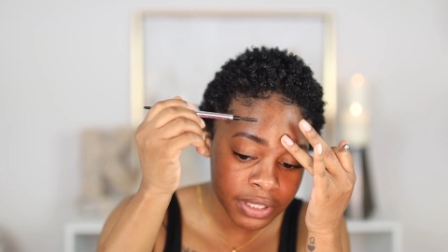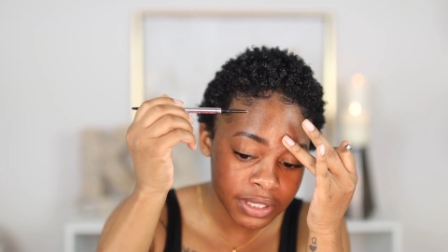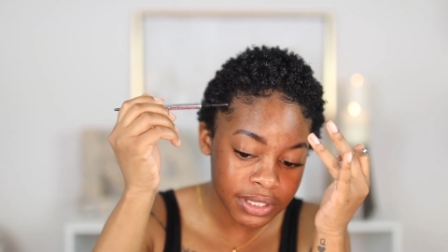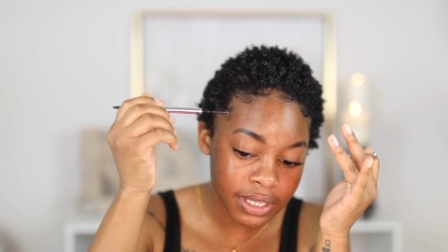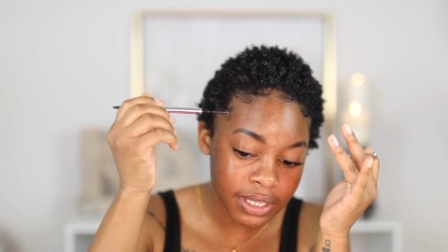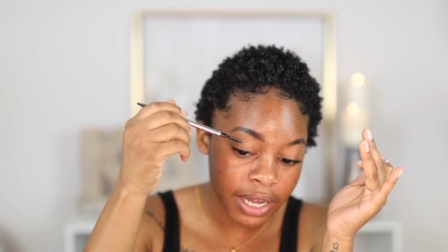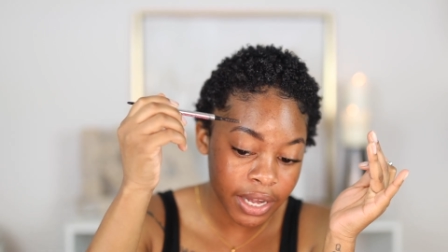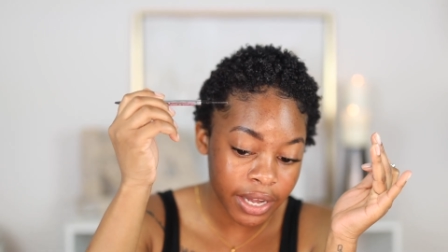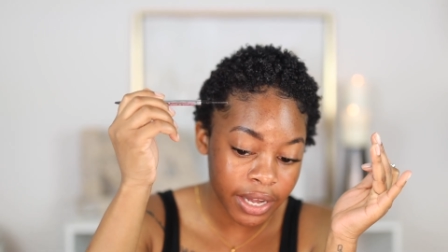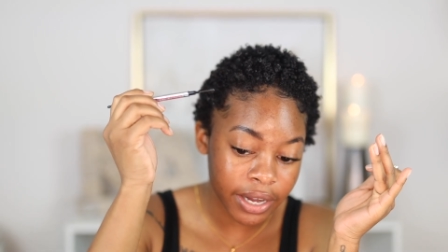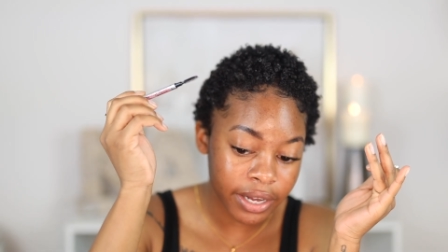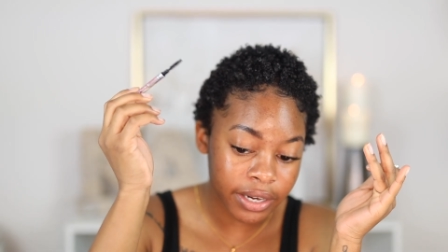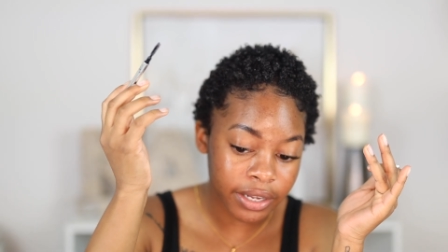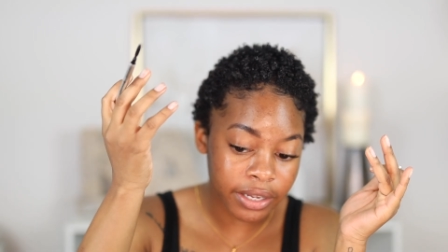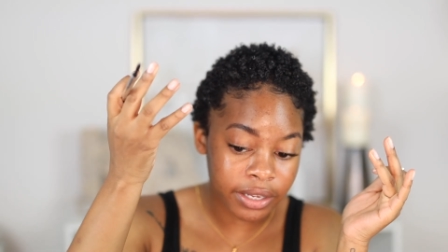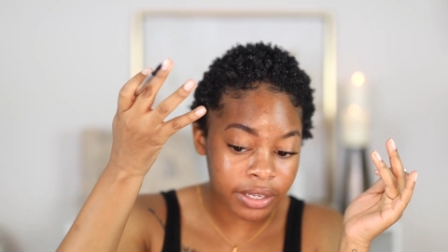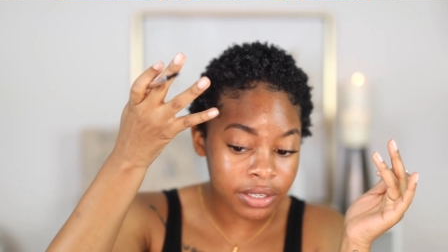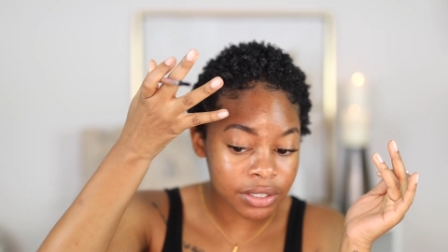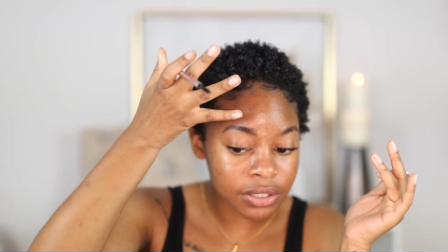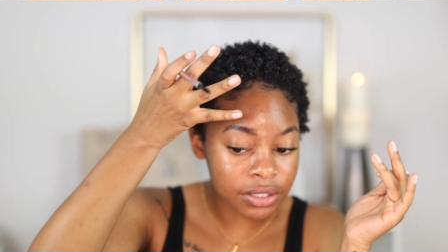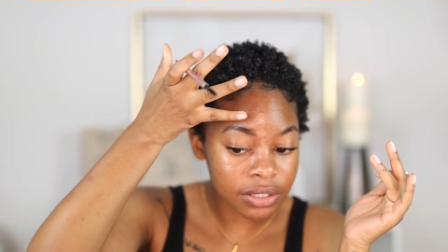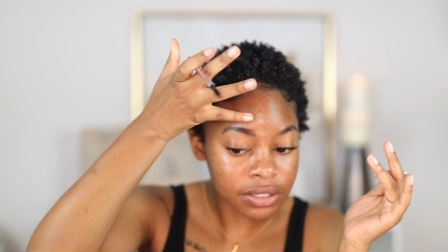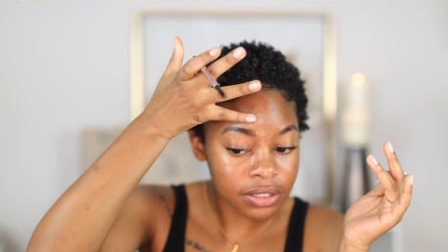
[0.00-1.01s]
side
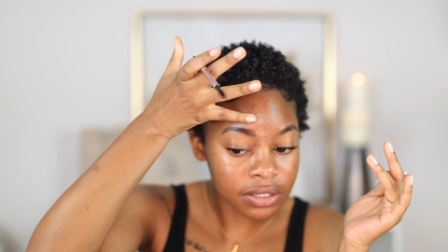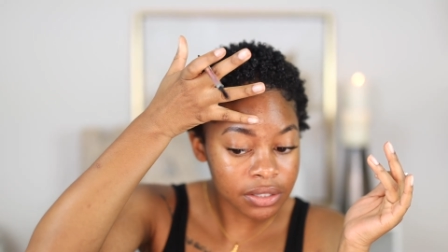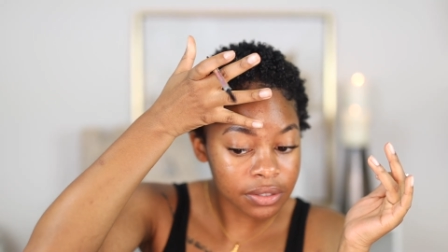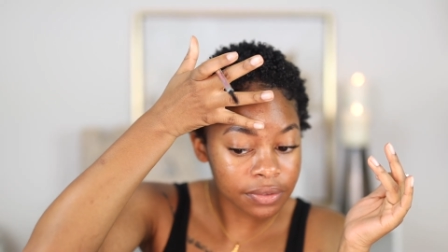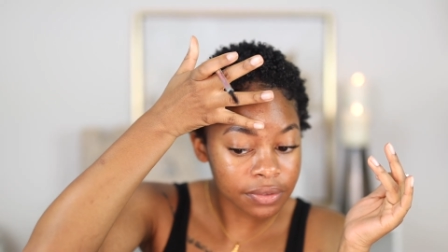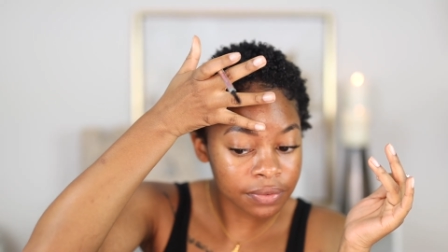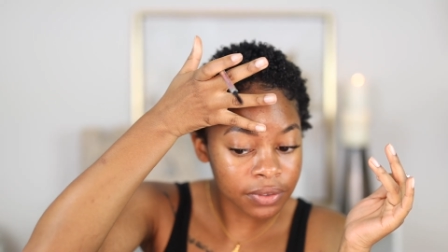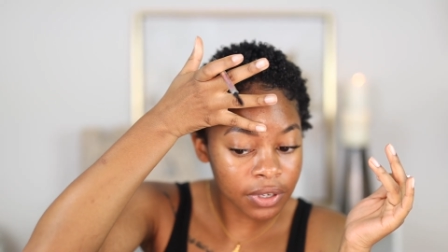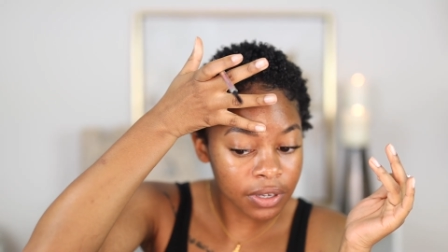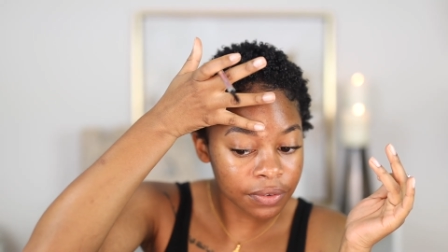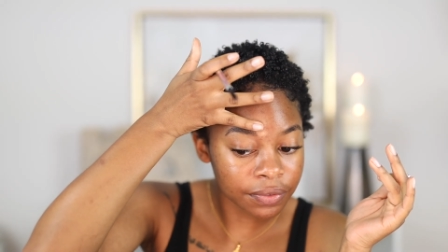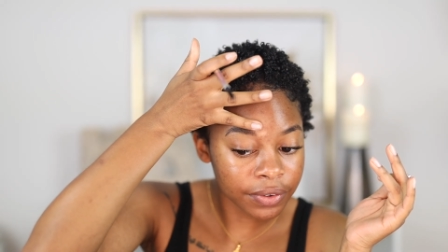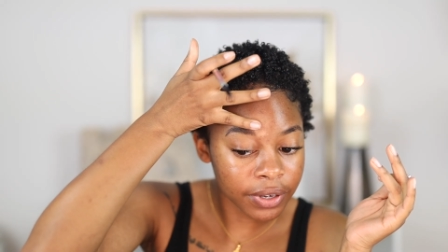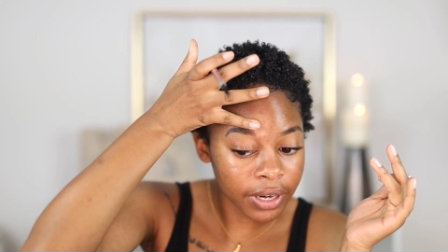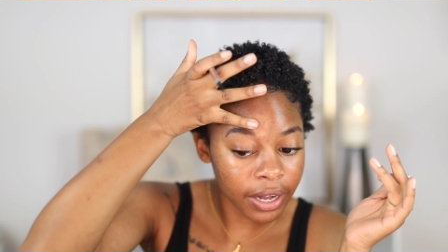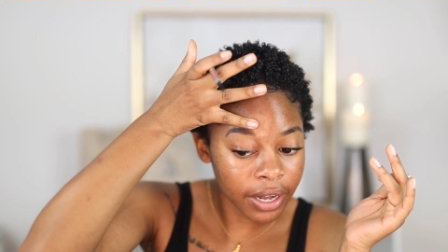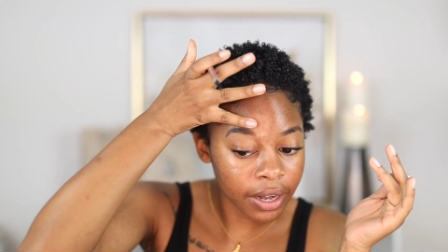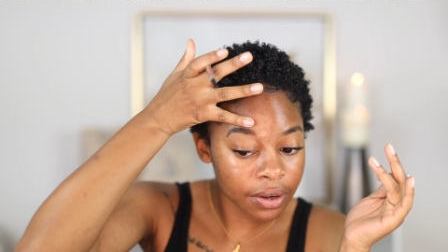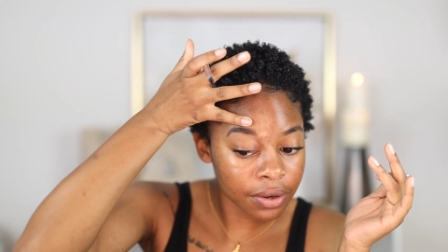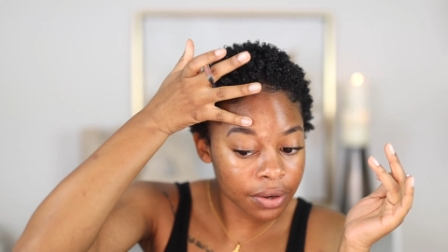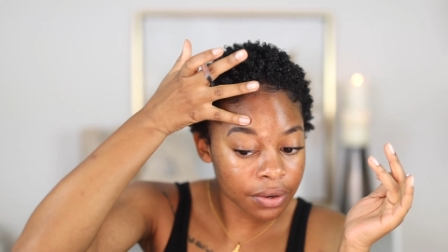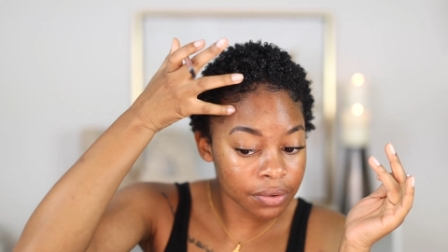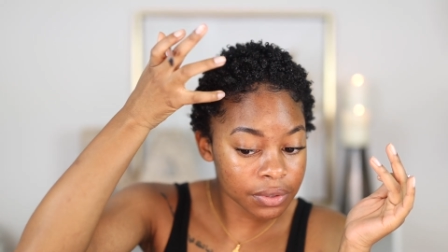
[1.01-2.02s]
and just fluff it
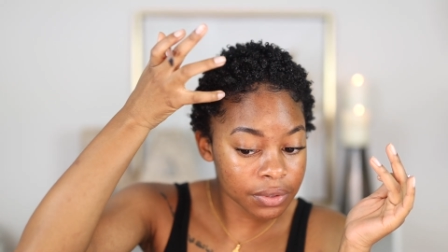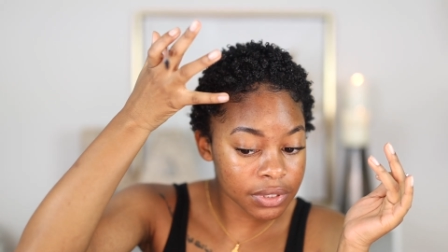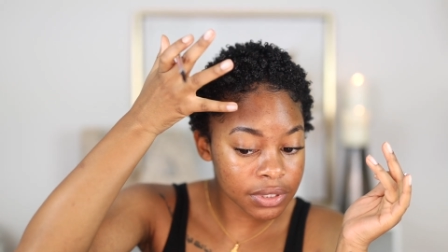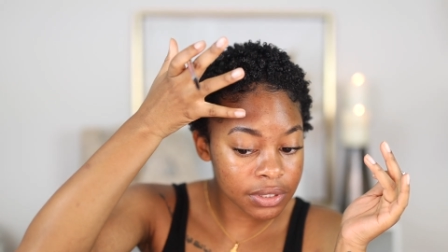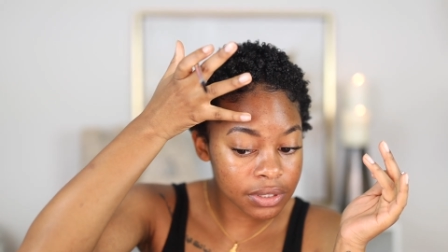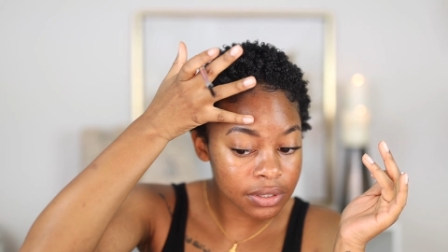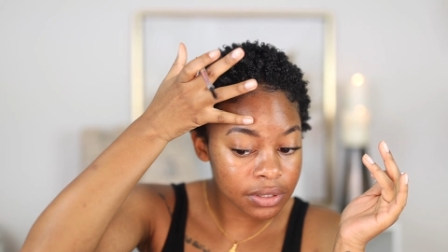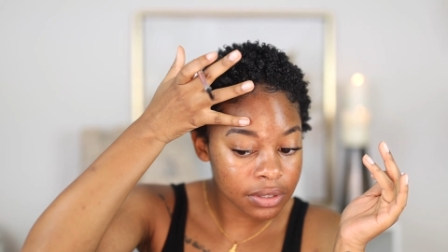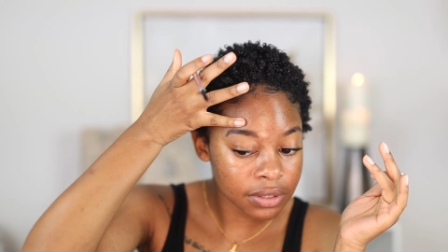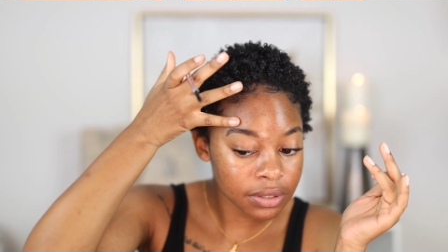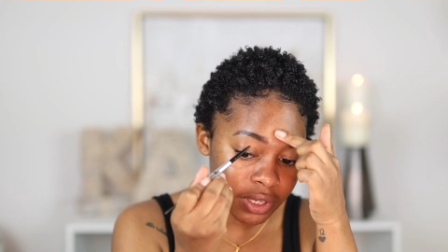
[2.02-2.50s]
out.